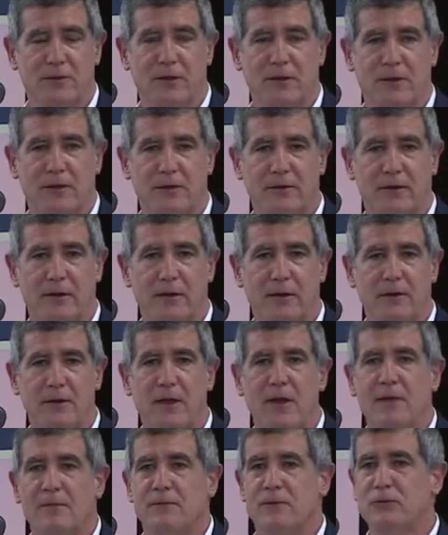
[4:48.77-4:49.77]
And uh,
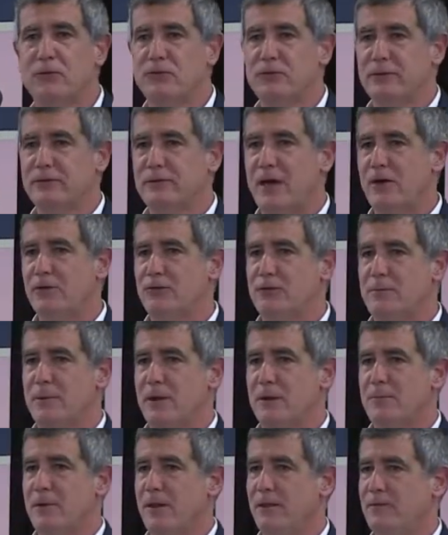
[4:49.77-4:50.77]
this was
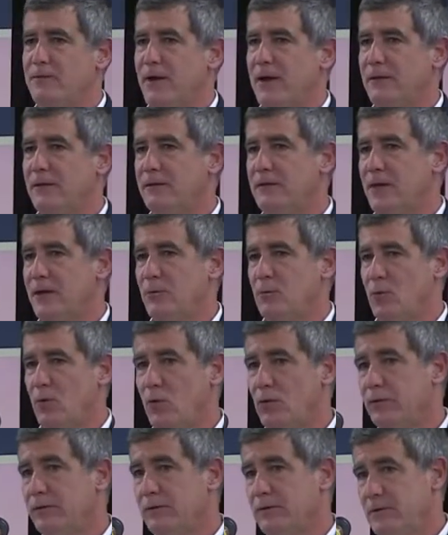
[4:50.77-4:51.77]
exacerbated by the fact that they
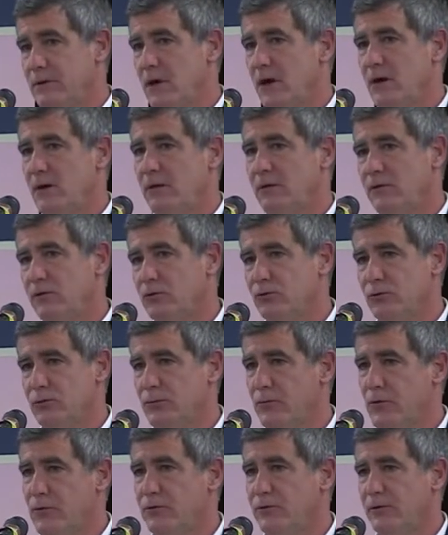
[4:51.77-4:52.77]
enrolled young, usually
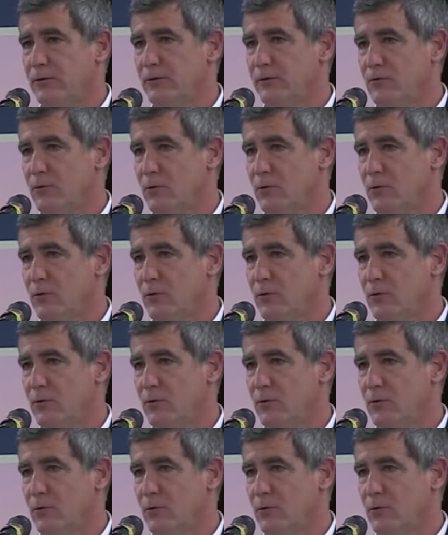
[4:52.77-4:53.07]
13 or